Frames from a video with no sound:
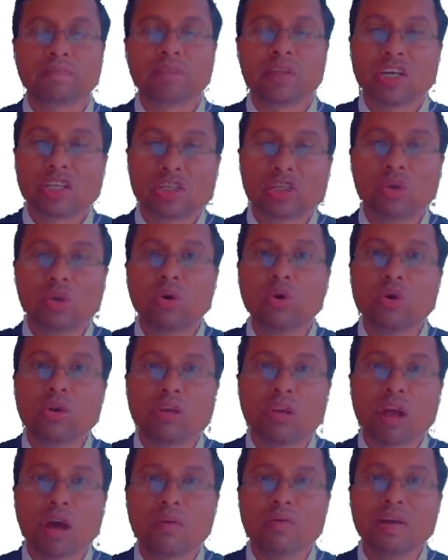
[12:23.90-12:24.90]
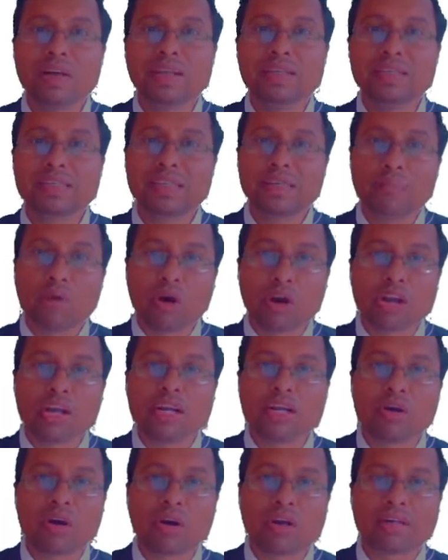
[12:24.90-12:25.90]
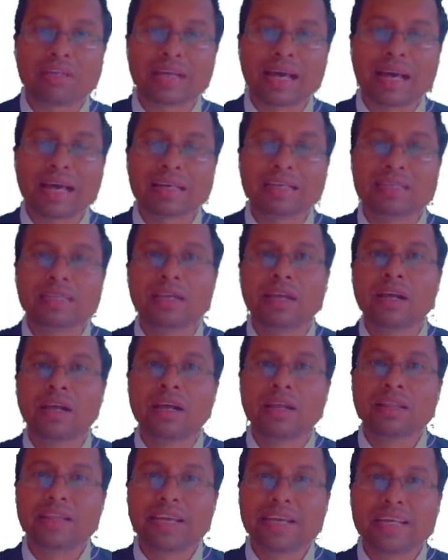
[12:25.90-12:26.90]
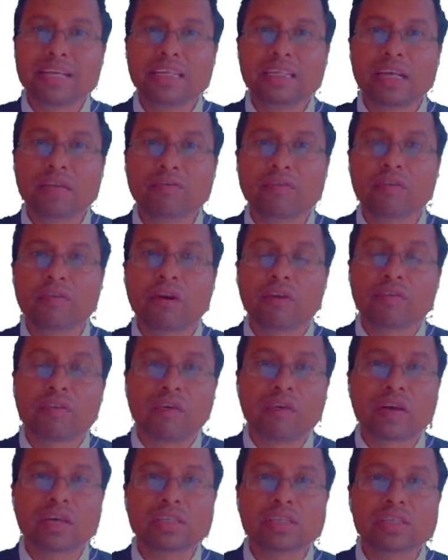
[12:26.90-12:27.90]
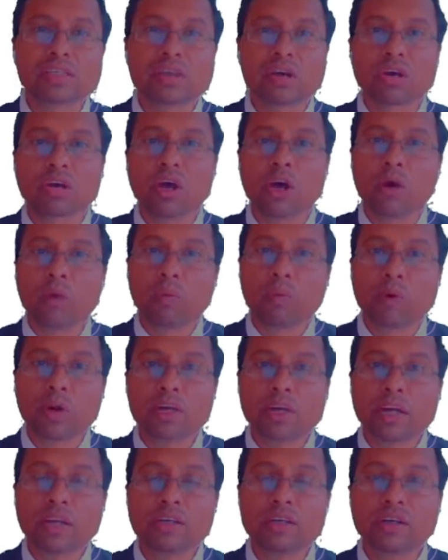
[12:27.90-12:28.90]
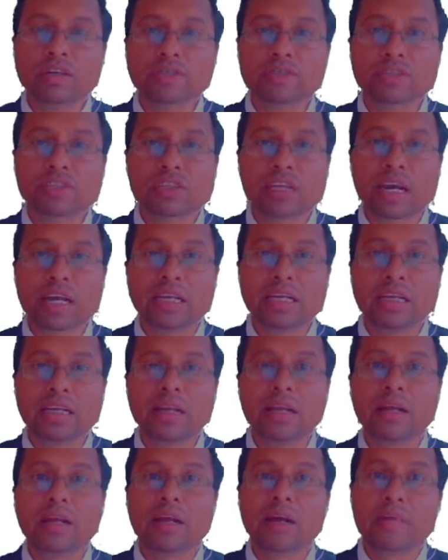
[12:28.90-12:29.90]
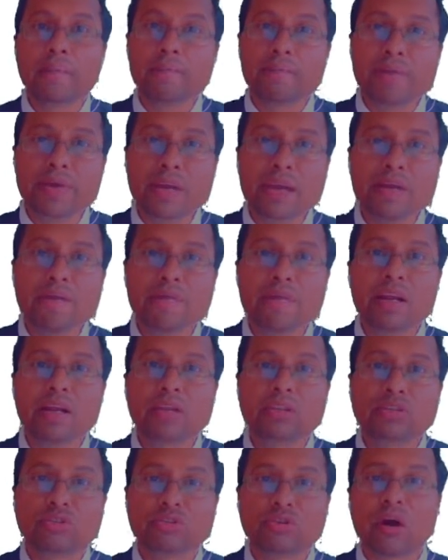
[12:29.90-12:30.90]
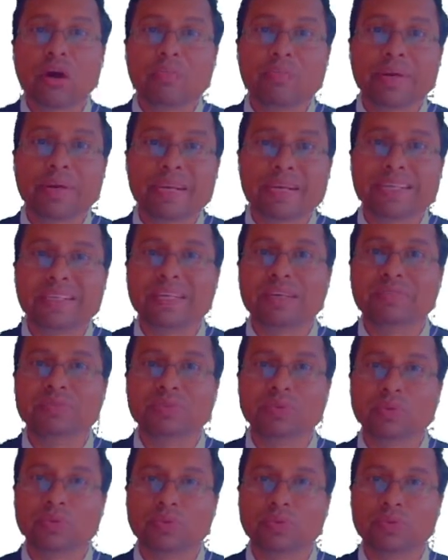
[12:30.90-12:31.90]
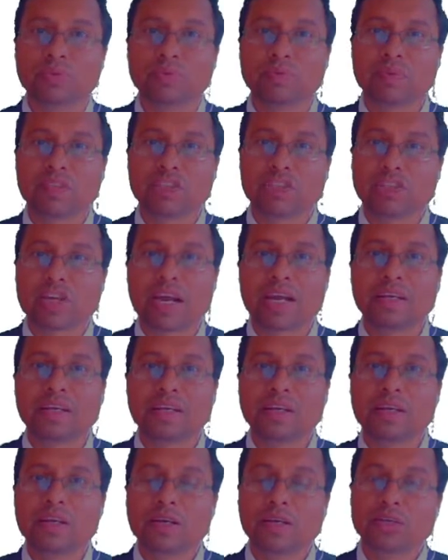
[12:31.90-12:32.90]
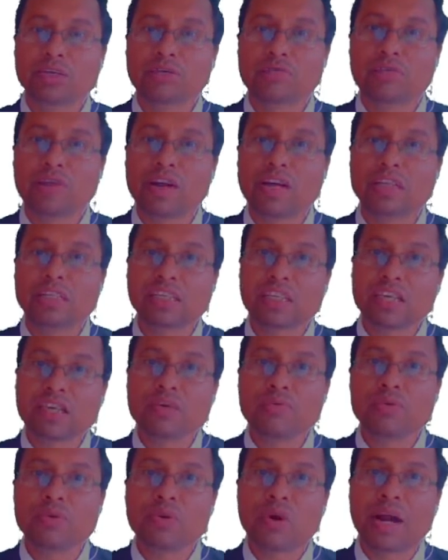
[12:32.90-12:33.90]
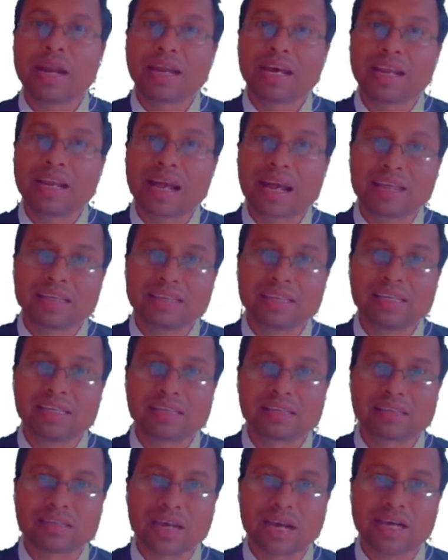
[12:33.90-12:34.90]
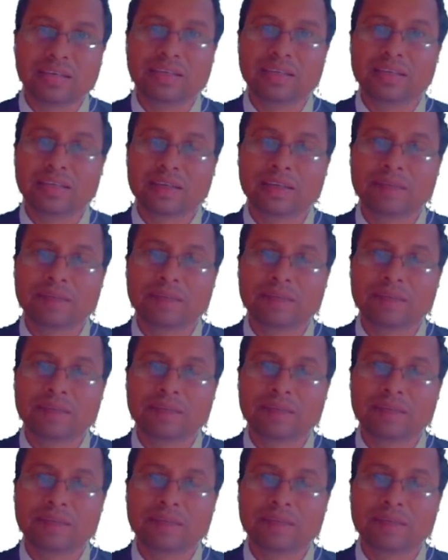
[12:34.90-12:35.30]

So nowadays in modern context, the interviewer focuses on what kind of style? Behavioral job interview style. So friends, if you analyze this style,